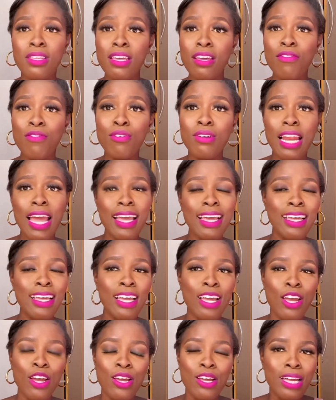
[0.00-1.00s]
Even like,
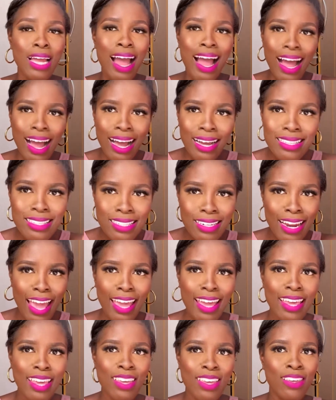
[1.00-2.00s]
act
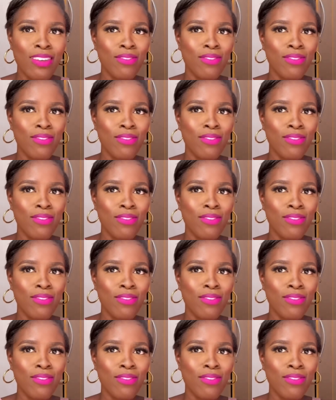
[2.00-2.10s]
like,